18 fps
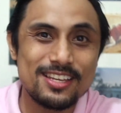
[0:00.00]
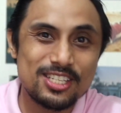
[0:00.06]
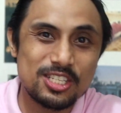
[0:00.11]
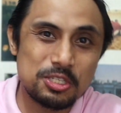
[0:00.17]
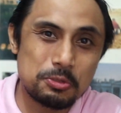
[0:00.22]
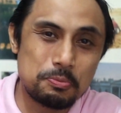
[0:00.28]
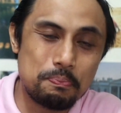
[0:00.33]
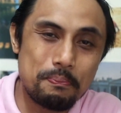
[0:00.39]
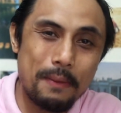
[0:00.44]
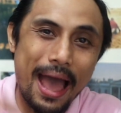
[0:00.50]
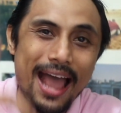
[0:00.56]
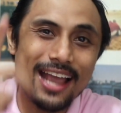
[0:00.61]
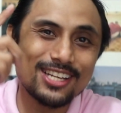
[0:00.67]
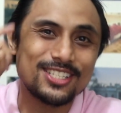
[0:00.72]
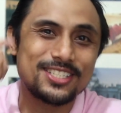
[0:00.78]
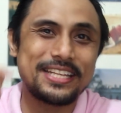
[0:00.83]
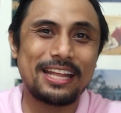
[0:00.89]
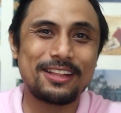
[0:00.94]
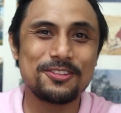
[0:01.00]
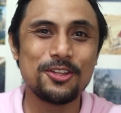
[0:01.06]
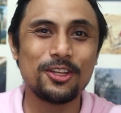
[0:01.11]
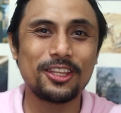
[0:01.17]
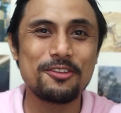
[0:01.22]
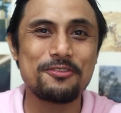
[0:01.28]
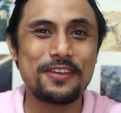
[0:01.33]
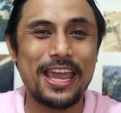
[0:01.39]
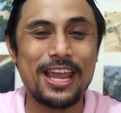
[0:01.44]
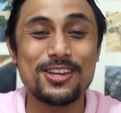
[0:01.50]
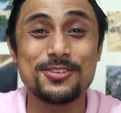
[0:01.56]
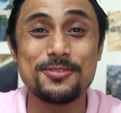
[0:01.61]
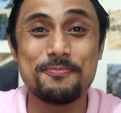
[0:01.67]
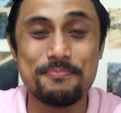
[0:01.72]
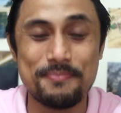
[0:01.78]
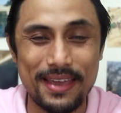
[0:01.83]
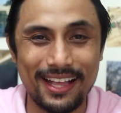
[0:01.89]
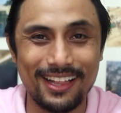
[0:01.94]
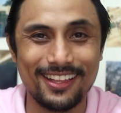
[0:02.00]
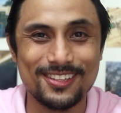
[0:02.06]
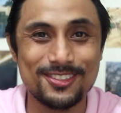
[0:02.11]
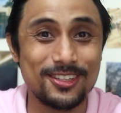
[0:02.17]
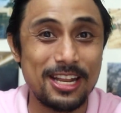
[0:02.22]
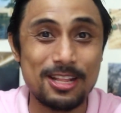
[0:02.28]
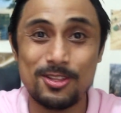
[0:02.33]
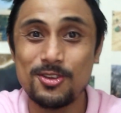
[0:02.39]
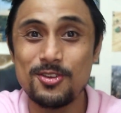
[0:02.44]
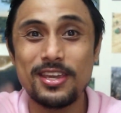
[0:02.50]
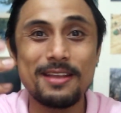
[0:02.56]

smash that notification bell so that you